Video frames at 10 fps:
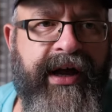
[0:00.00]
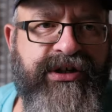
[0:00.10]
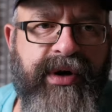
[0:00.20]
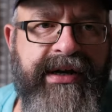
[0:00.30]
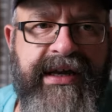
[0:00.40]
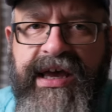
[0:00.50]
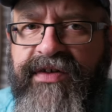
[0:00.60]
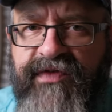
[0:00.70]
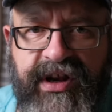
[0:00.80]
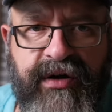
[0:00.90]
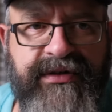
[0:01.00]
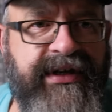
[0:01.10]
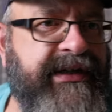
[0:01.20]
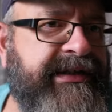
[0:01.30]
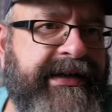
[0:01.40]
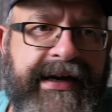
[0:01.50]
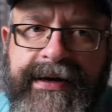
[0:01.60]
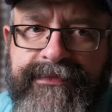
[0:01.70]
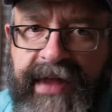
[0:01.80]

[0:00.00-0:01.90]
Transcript: I tried to get videos done today.